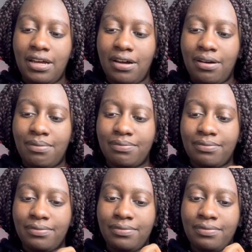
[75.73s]

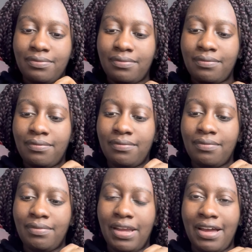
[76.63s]

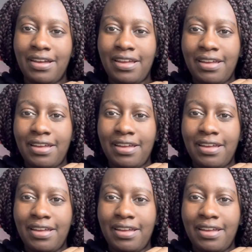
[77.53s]
Yeah,